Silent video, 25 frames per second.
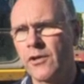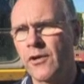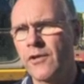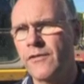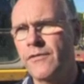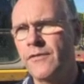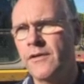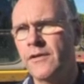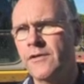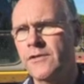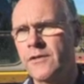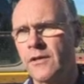lot
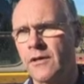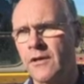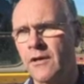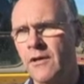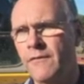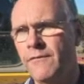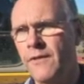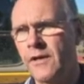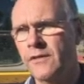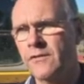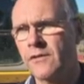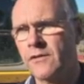of things that
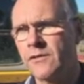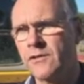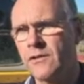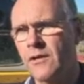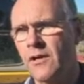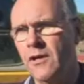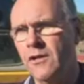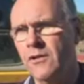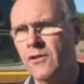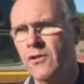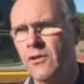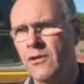can affect the
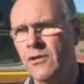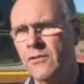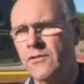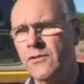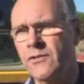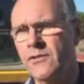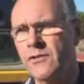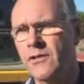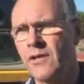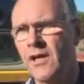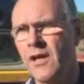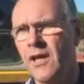site
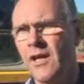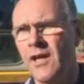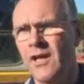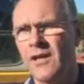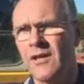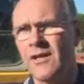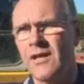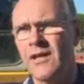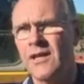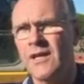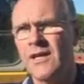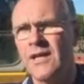costs
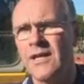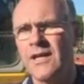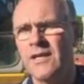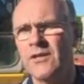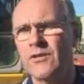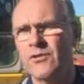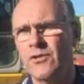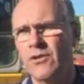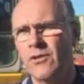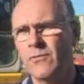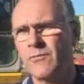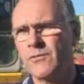
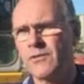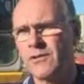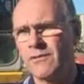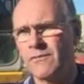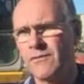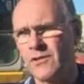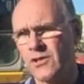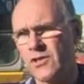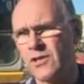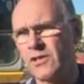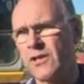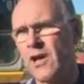in terms
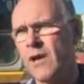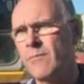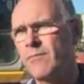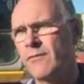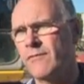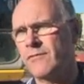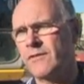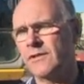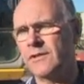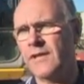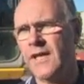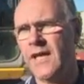of the
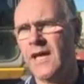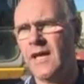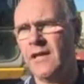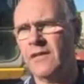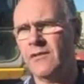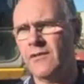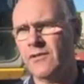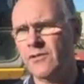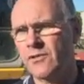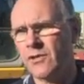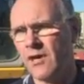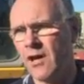slope of the
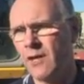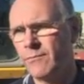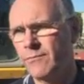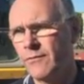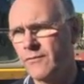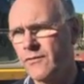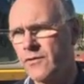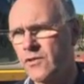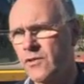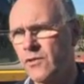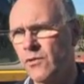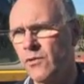land, the type
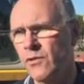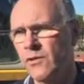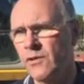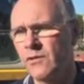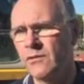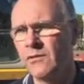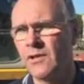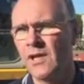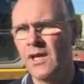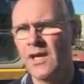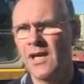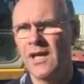of
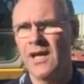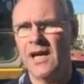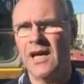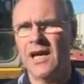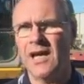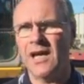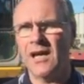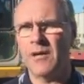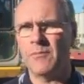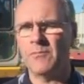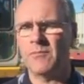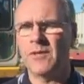soil,
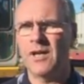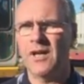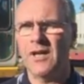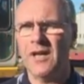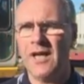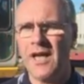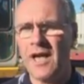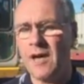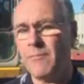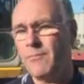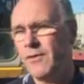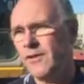
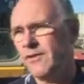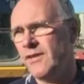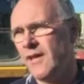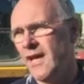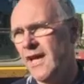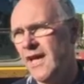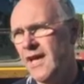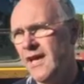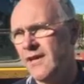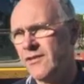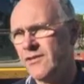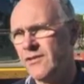how big
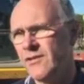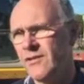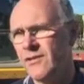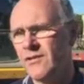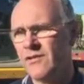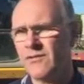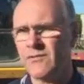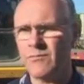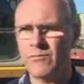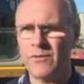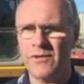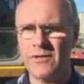the house
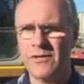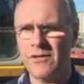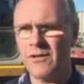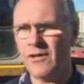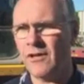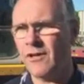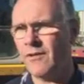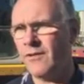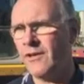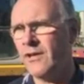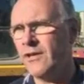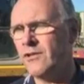is, whether you're
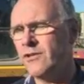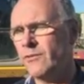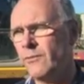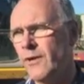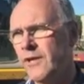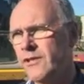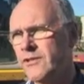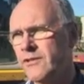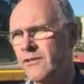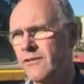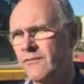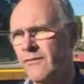going to need
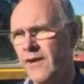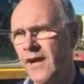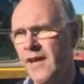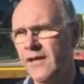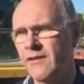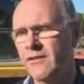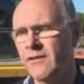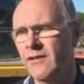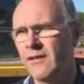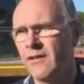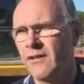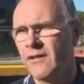to
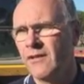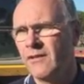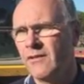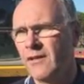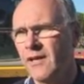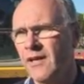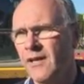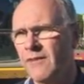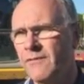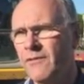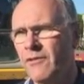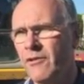excavate
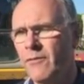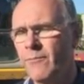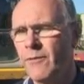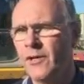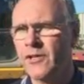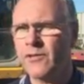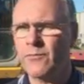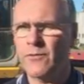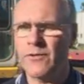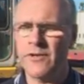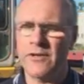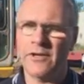very
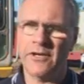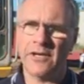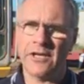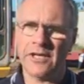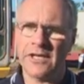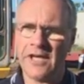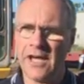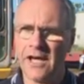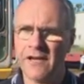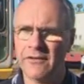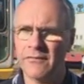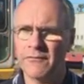much, whether you're
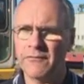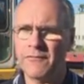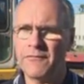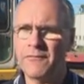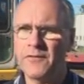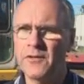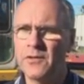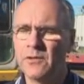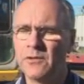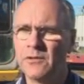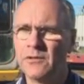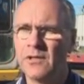going to cut and
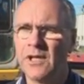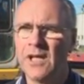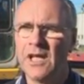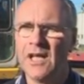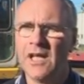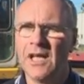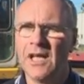fill.